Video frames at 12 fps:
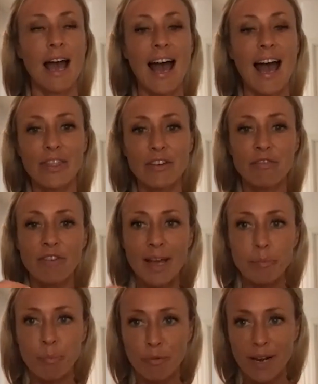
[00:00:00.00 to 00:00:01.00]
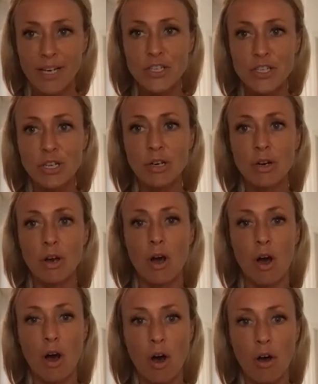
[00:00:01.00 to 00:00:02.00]
and the vibration
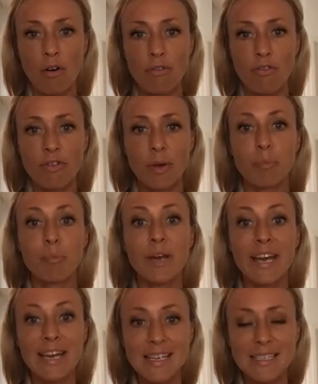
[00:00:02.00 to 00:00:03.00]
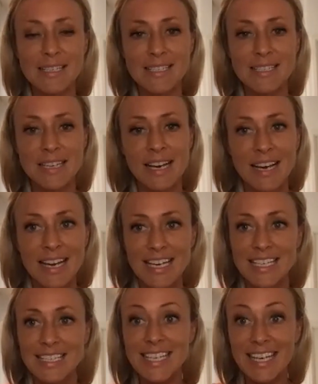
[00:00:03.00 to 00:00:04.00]
of peace
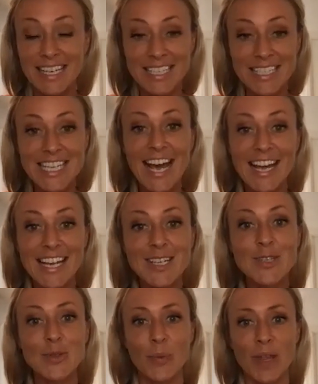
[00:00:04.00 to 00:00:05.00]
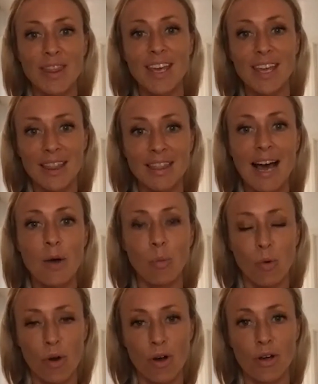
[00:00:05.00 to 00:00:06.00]
is contained within that
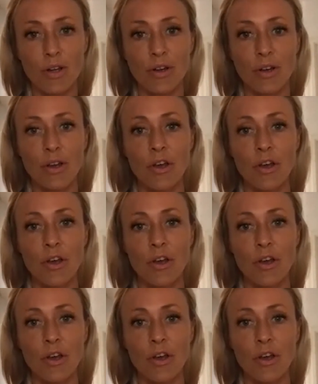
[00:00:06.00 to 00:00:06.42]
word.